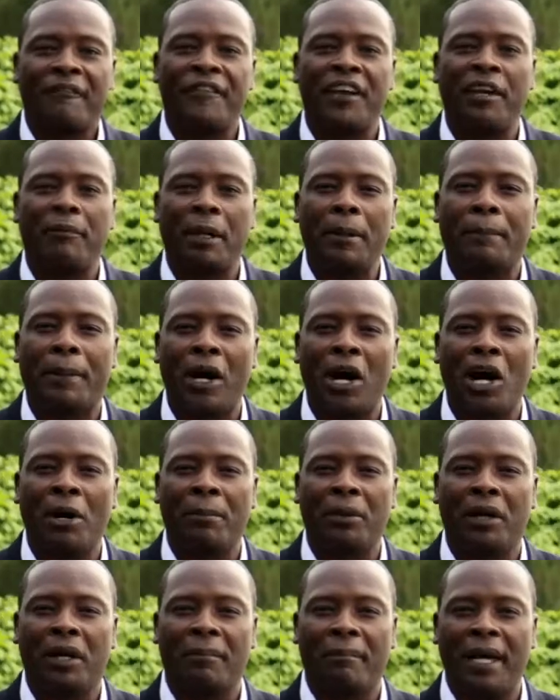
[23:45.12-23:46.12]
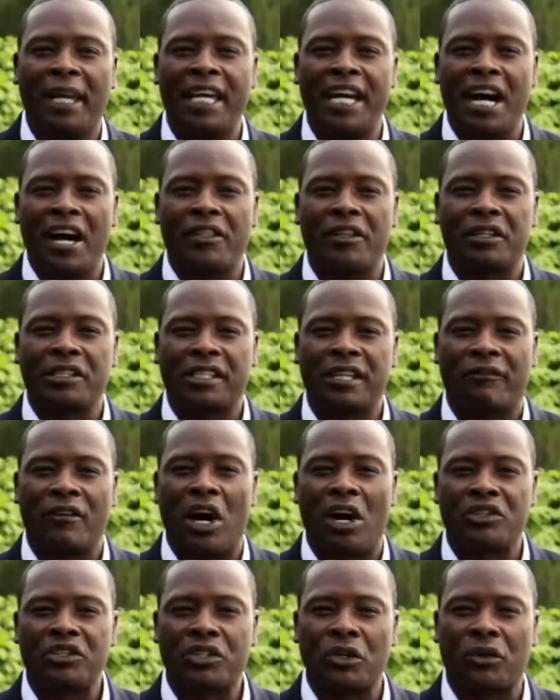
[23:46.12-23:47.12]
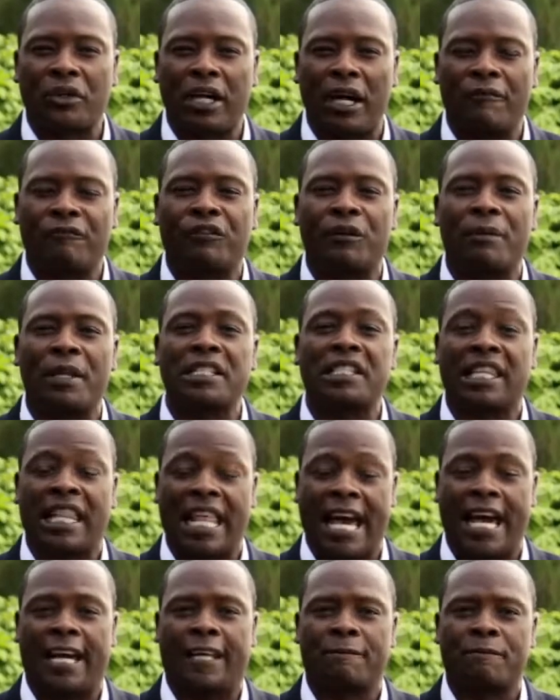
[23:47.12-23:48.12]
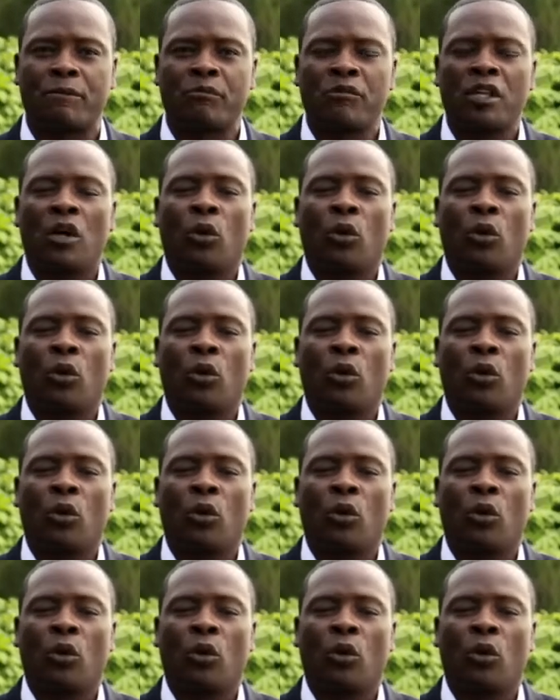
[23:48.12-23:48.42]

Phoebe Palmer and many others have also come from this land.